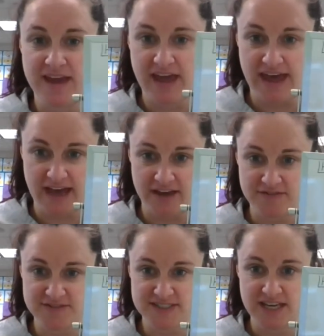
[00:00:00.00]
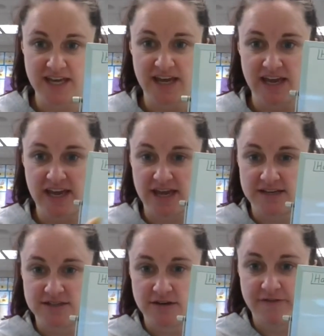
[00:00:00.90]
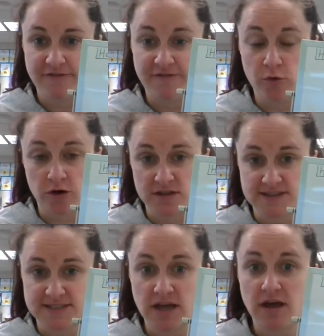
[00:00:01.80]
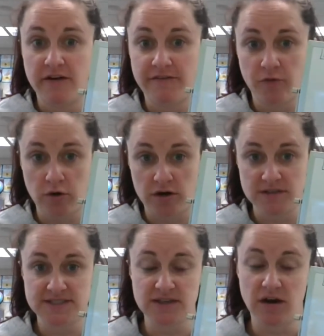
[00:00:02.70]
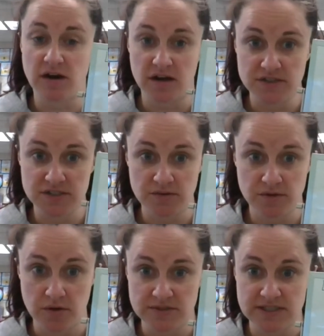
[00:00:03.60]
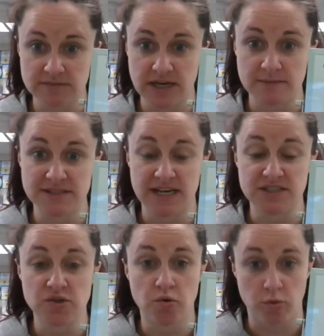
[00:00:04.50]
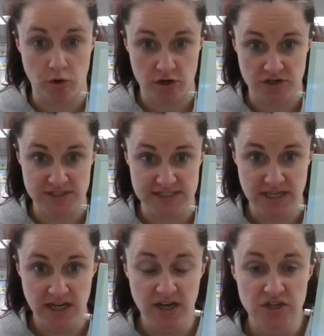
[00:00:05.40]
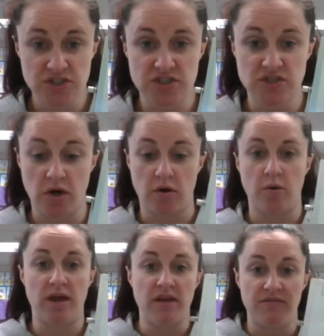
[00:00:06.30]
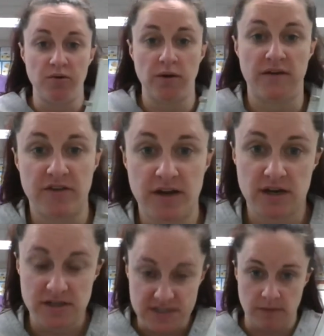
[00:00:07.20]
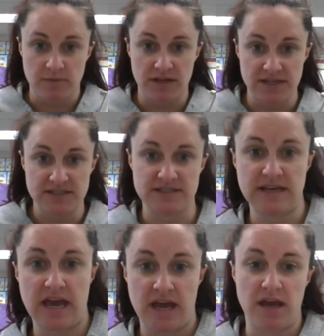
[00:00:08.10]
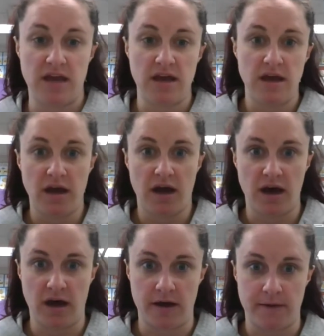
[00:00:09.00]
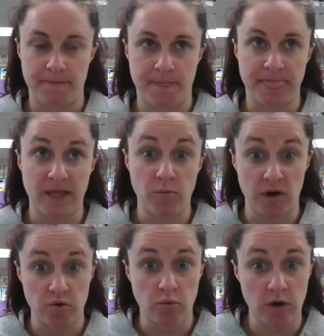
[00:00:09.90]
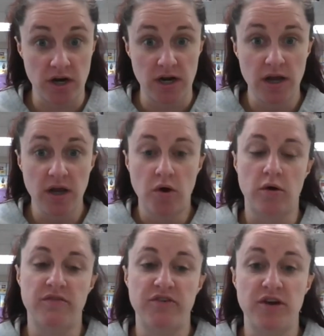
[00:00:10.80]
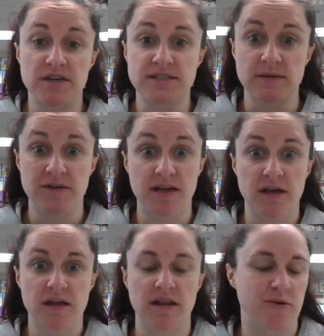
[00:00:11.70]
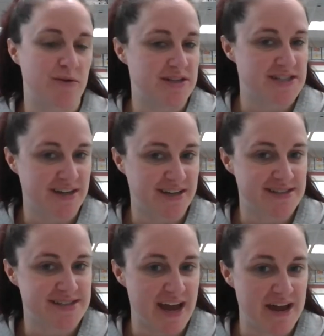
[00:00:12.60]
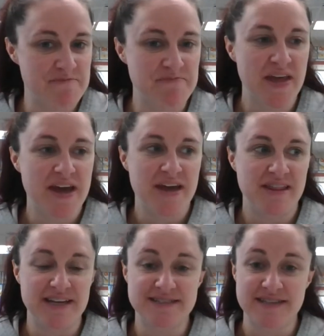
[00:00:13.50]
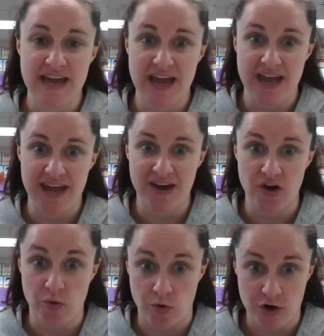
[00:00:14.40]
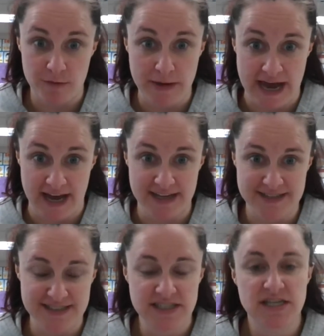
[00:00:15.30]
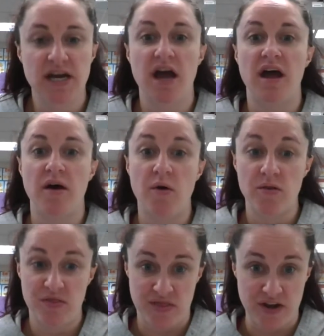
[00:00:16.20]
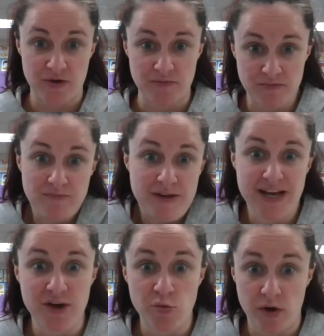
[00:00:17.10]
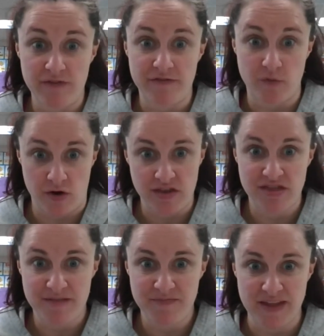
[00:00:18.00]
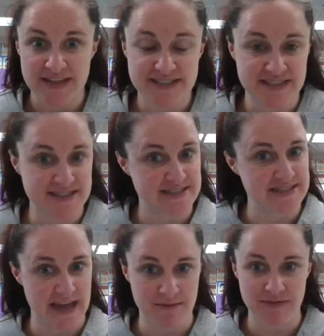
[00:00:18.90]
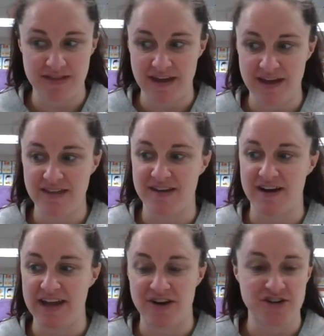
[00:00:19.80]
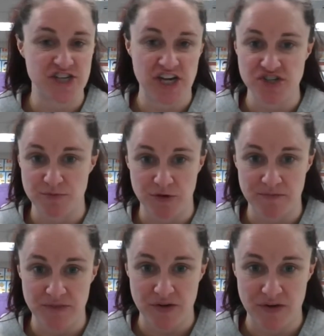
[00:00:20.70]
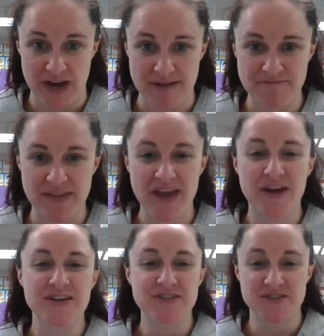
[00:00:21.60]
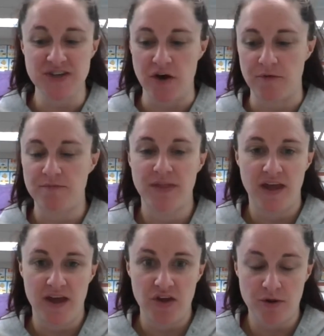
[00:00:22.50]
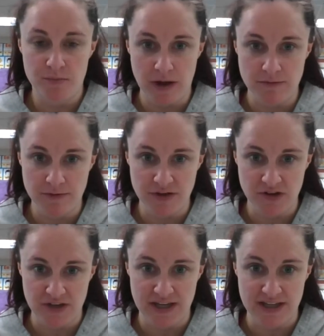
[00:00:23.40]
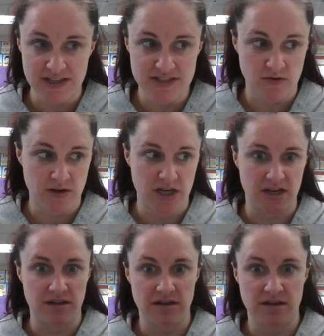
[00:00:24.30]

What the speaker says: halves and fourths. Fourths are also known sometimes as quarters. So if you ever hear somebody say 1/4, or if you hear somebody like when telling time, they say a quarter past, they're meaning 1/4. It's the same thing, they're interchangeable. Okay. So you're probably looking at this going,